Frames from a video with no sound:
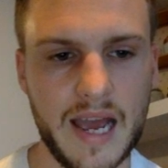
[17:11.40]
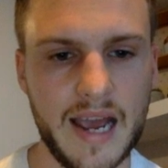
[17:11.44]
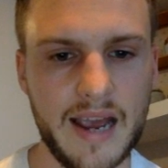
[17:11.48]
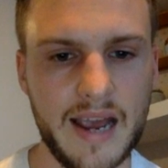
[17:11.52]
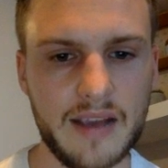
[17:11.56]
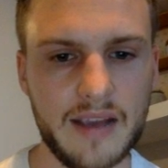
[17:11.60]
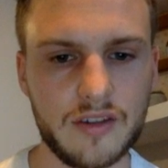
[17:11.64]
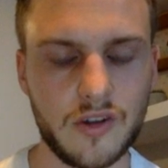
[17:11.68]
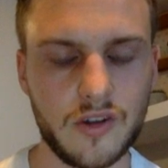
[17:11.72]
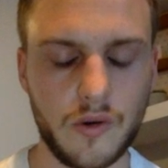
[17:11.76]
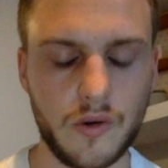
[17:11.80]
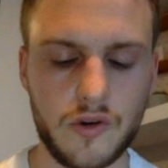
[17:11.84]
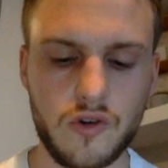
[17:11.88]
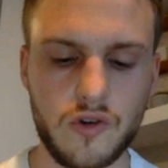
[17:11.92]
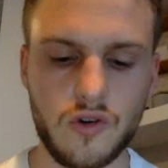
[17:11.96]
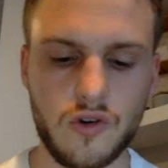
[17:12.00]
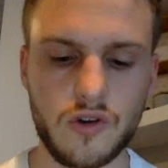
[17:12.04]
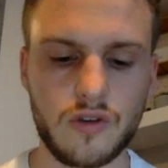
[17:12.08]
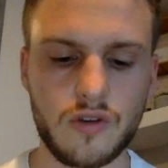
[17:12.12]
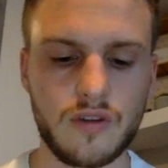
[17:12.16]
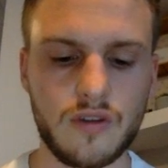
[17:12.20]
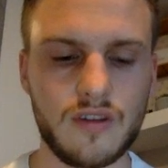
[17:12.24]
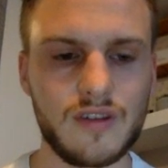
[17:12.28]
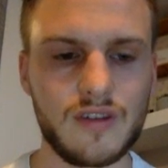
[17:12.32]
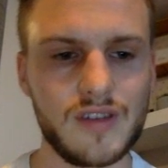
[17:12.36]
So you
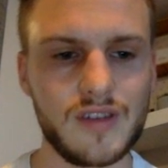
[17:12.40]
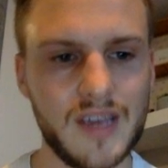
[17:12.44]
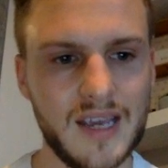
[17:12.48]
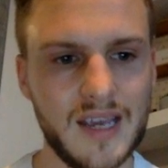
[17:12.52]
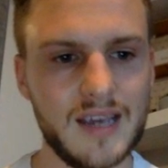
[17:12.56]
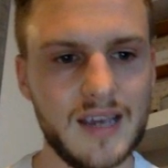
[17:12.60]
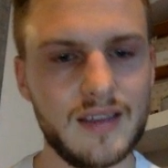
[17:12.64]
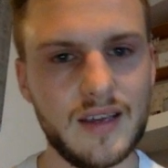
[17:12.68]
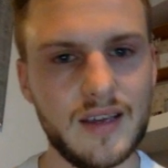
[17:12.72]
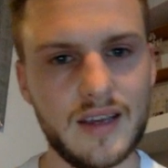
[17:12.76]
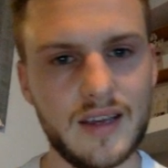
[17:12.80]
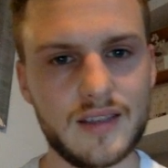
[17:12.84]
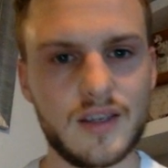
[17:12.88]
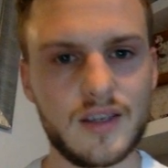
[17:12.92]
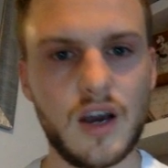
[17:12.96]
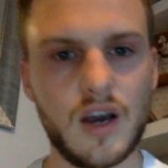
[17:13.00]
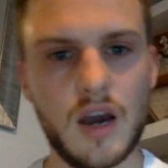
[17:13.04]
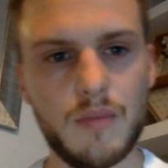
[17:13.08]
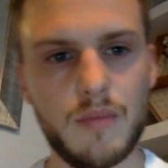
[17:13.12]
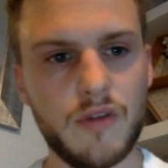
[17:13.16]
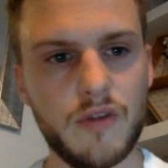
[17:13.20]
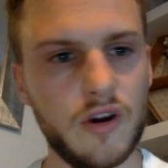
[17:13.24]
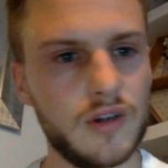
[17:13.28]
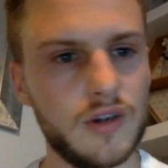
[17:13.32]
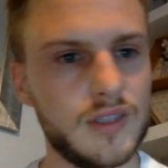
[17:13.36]
can see the entire
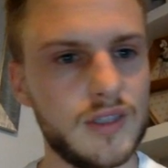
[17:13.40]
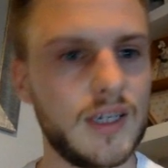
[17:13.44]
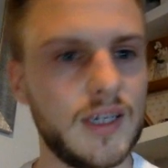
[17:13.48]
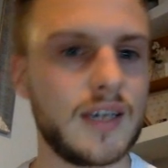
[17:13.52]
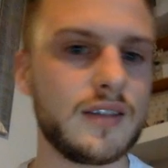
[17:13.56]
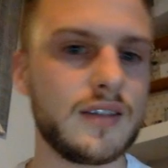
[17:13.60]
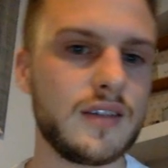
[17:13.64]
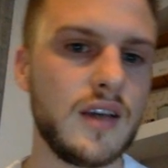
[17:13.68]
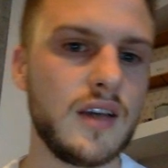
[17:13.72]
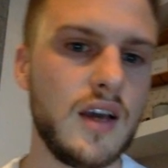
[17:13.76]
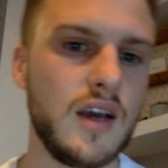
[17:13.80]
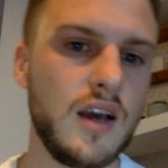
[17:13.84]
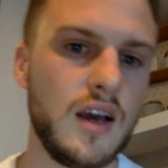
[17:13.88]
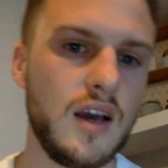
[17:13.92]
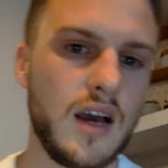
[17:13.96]
process.